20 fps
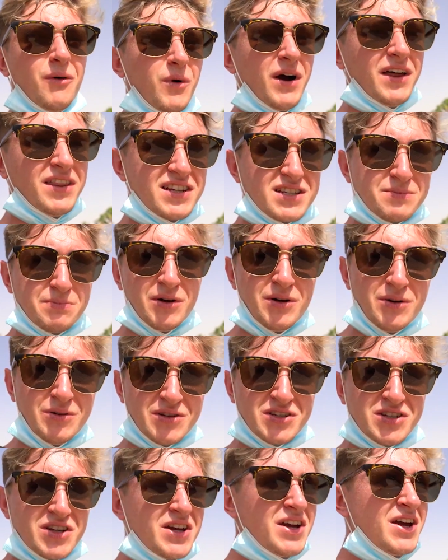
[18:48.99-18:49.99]

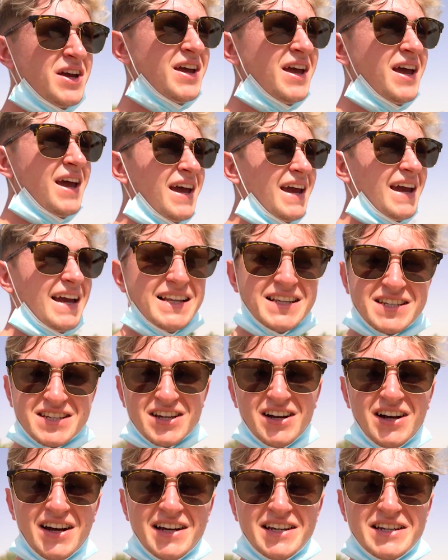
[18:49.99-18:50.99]
Wetherspoons
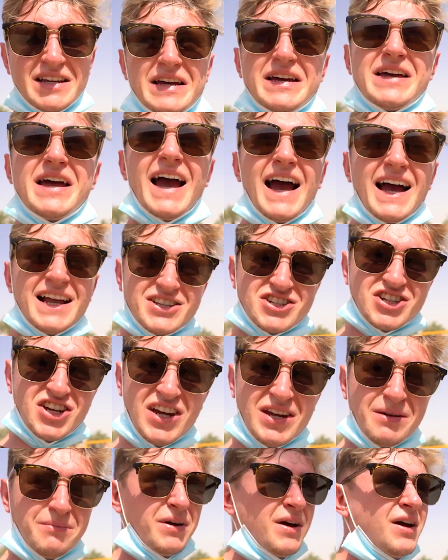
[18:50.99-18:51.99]
inside and
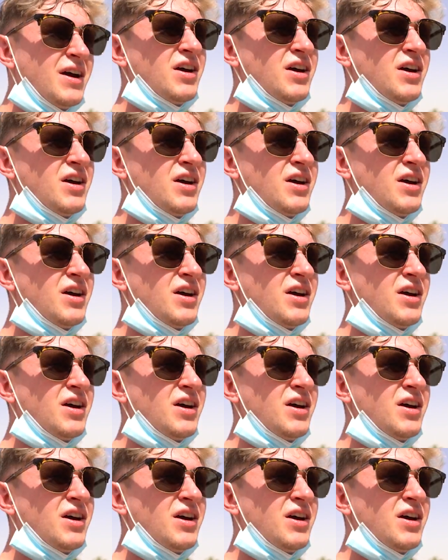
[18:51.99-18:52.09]
cheap.